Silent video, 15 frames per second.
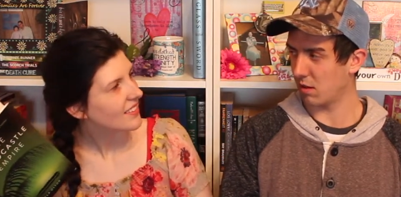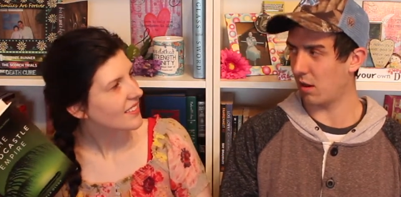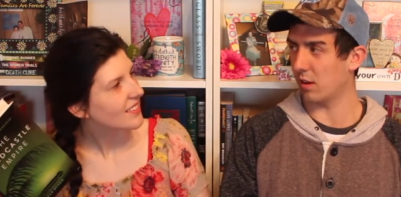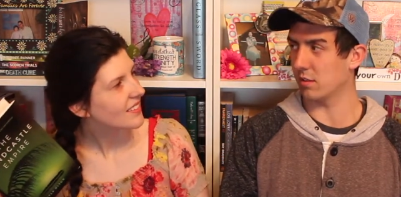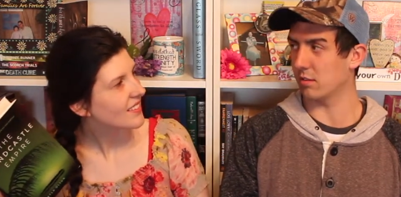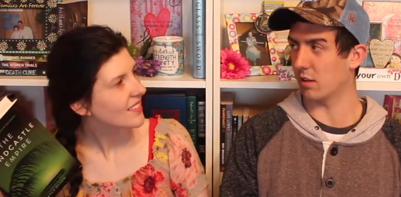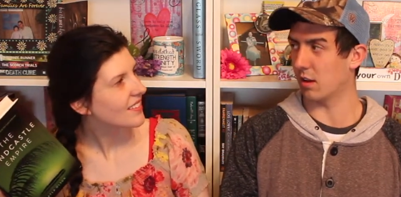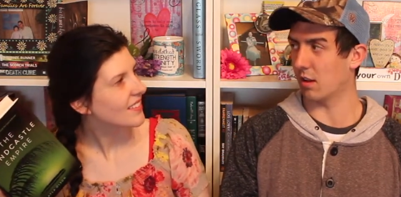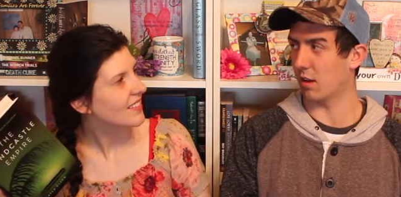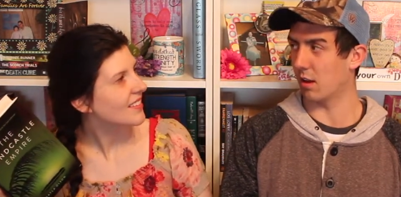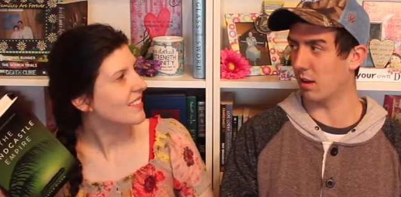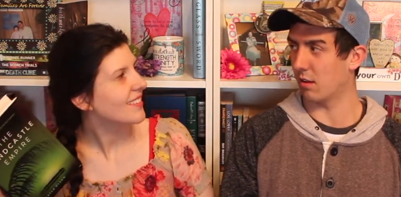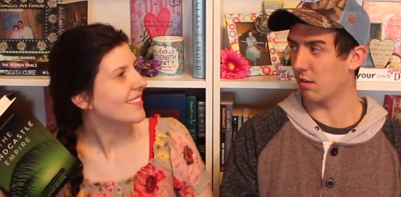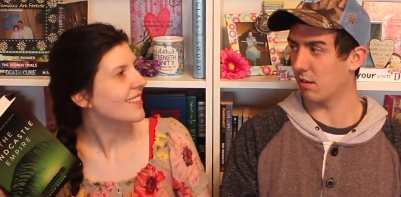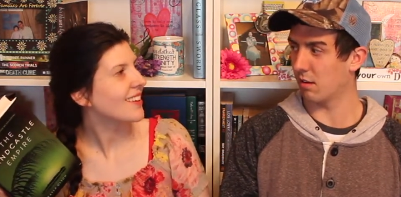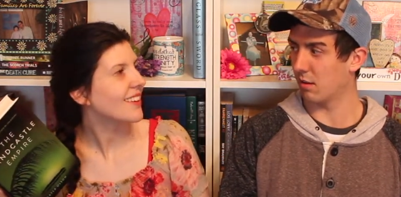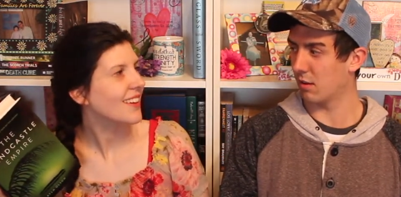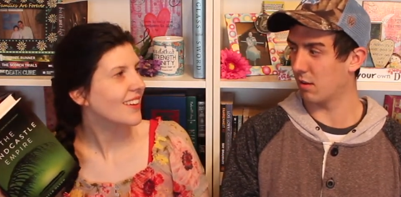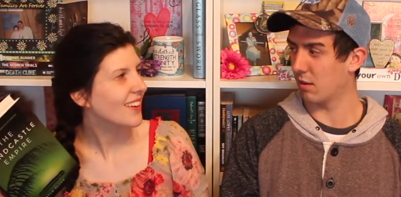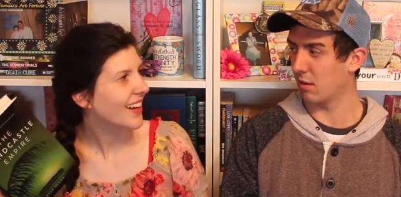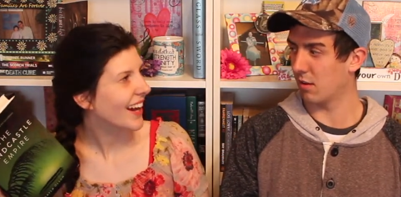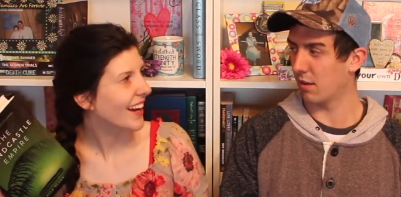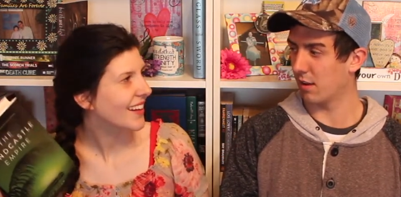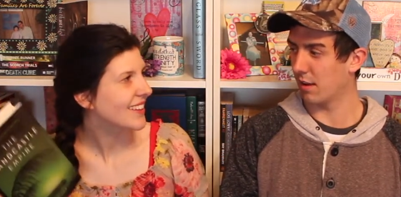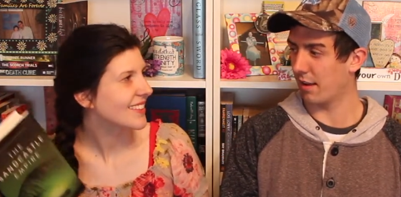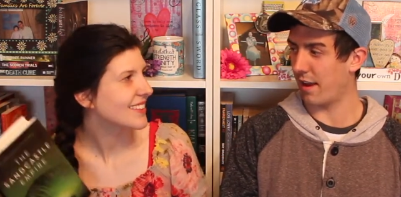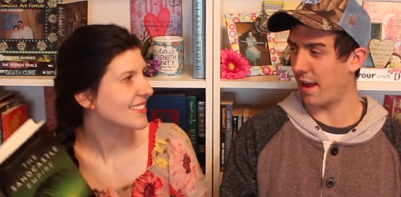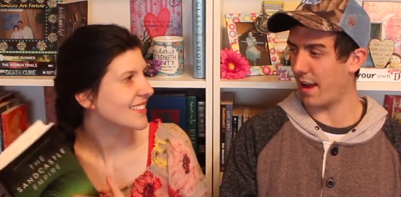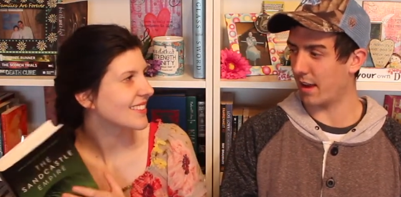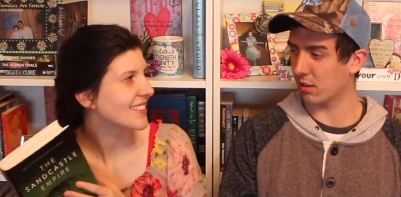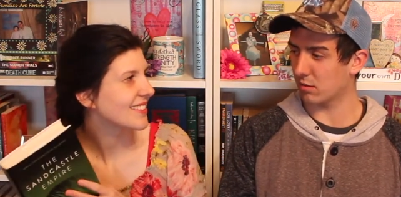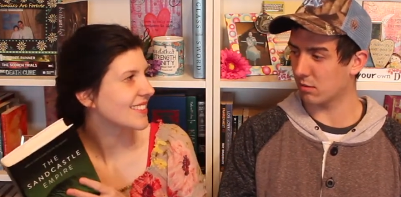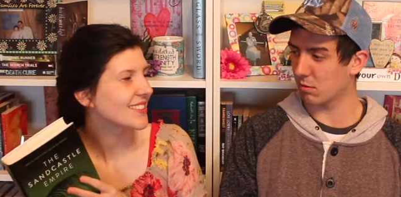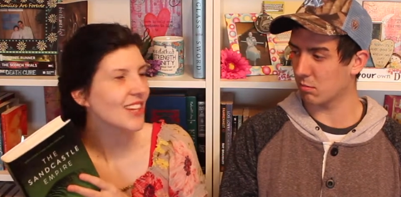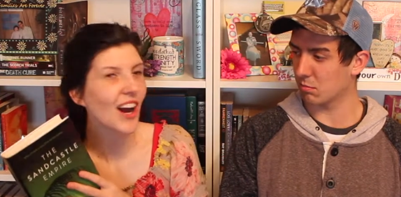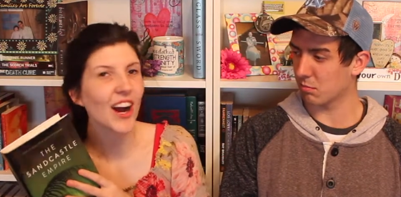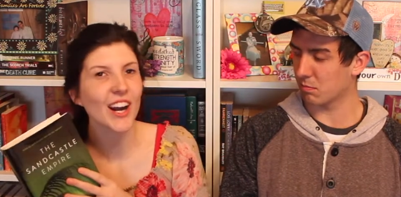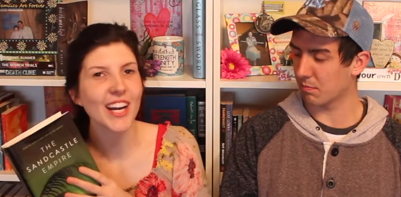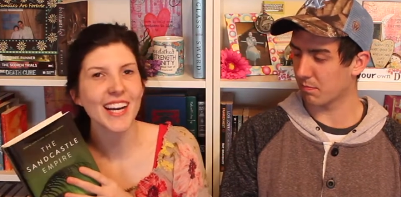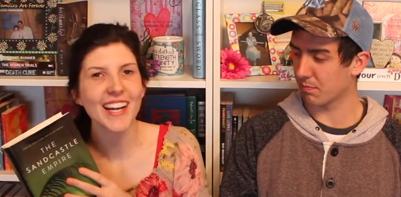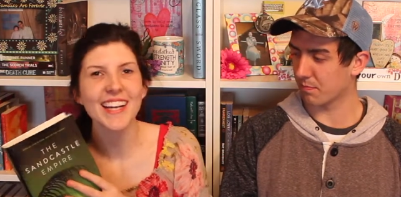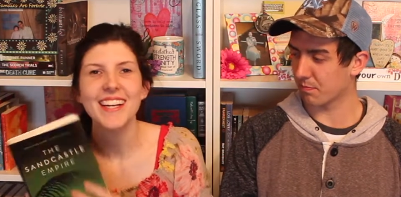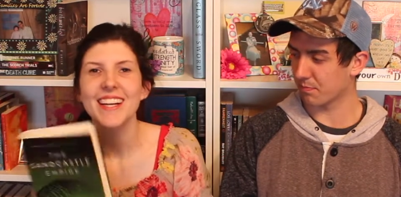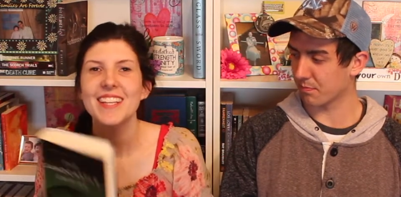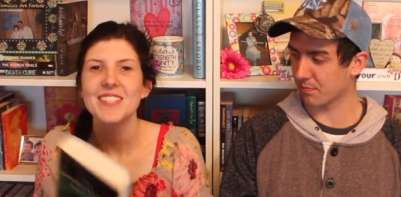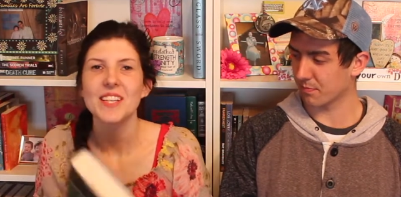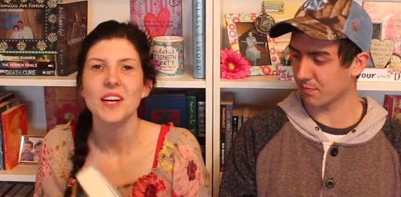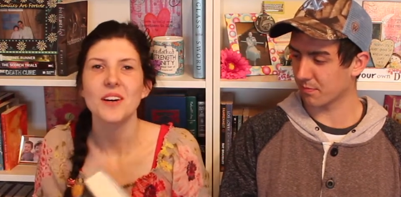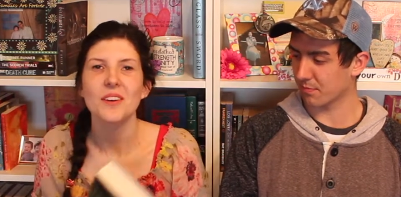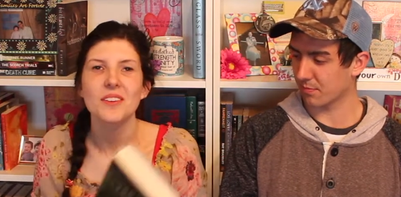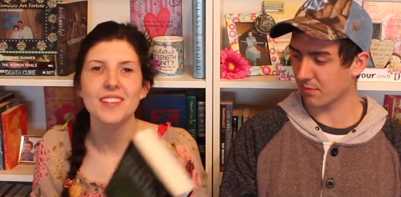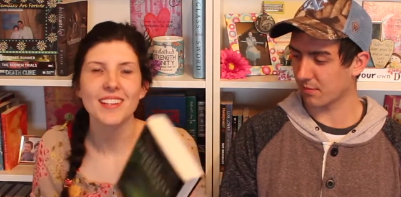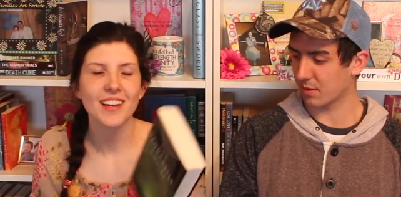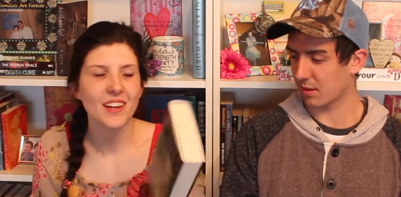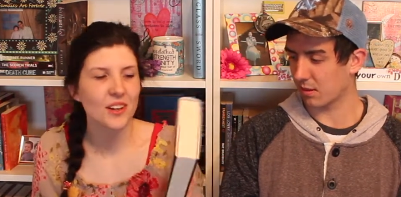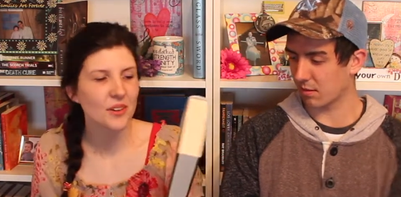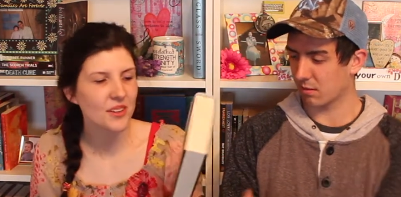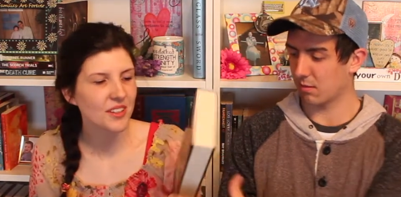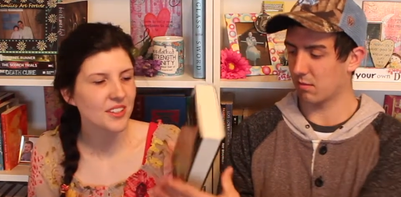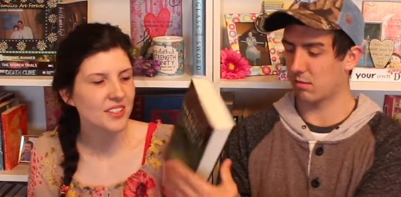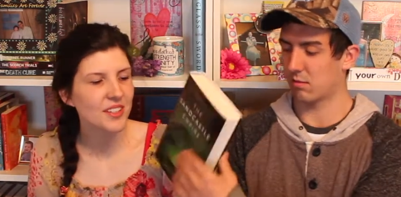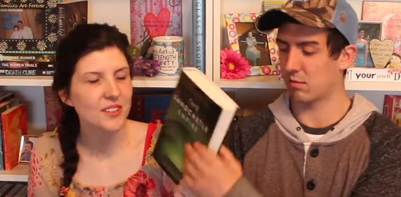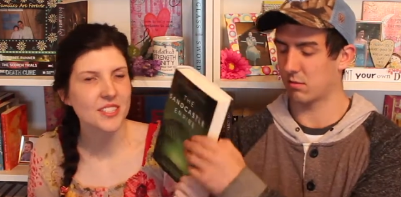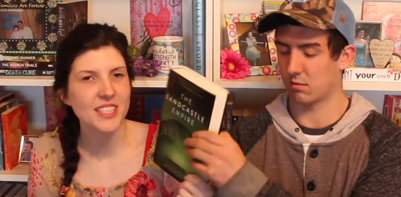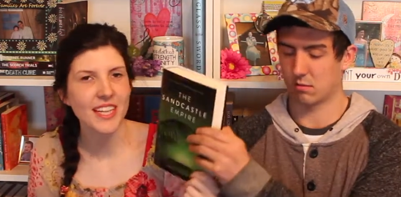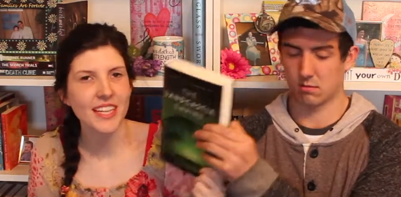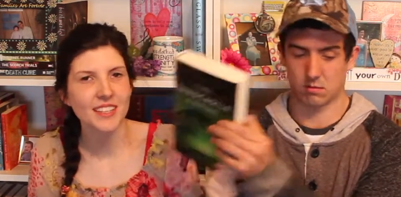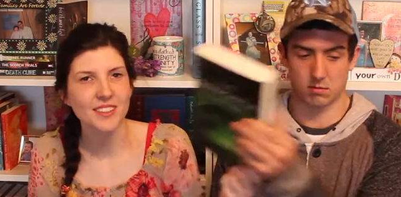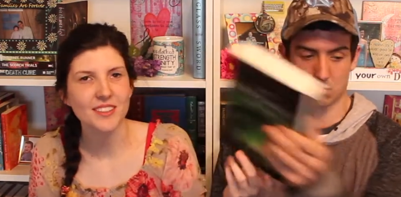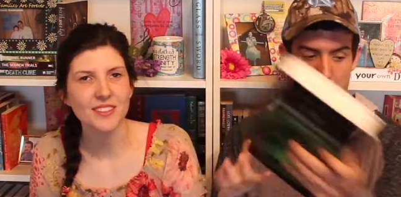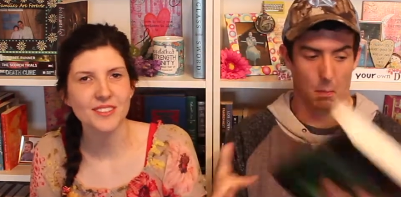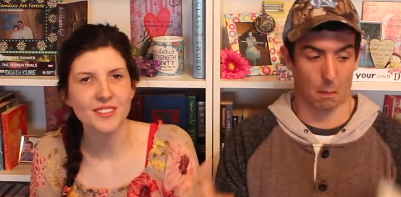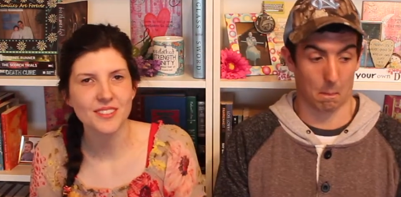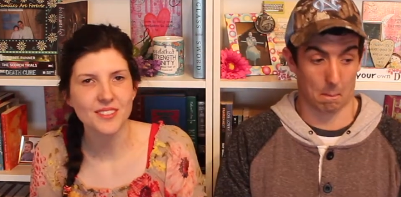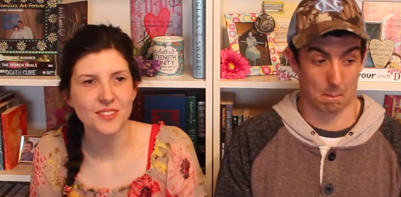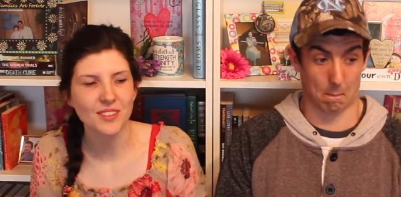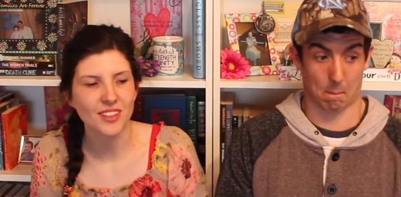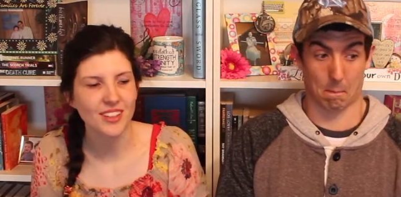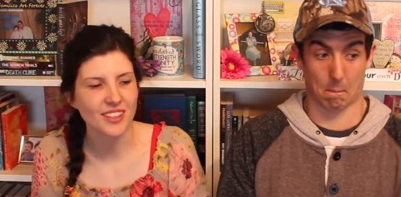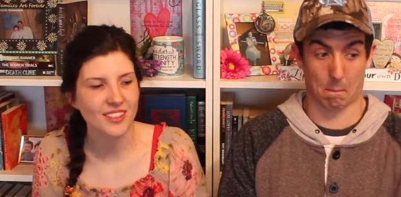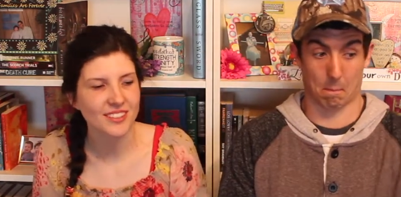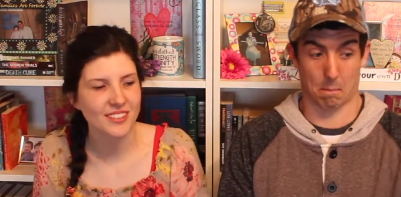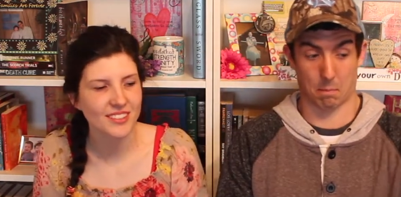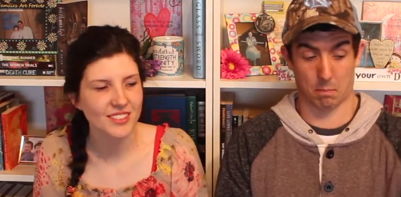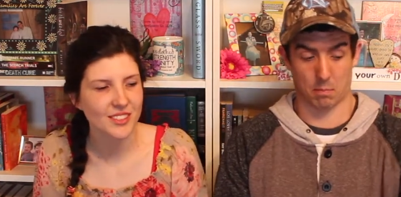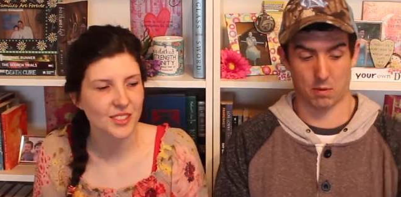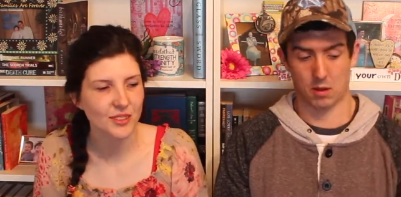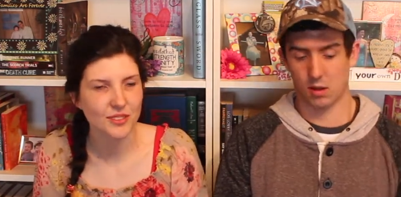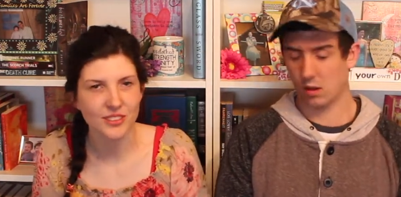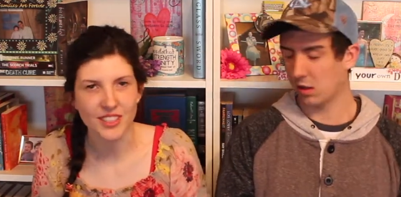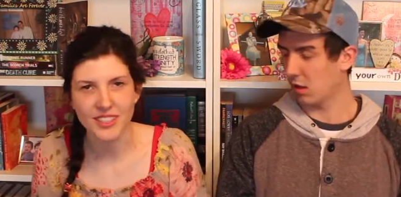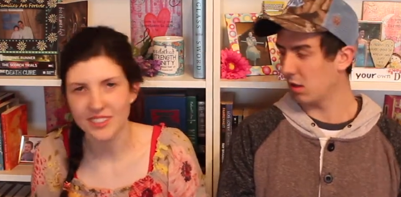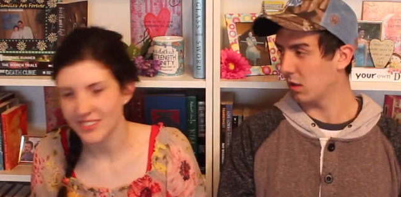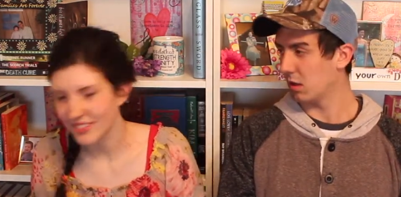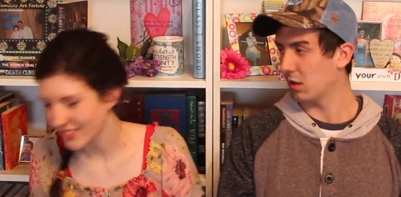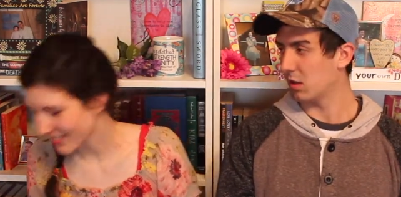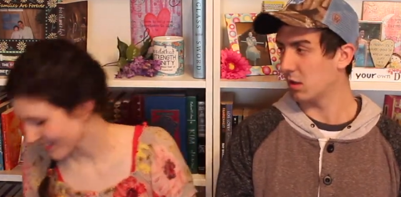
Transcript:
Speaker 1: You already said a lot.
Speaker 2: Okay. Next. Sorry. So, no, there's no sand goons or children,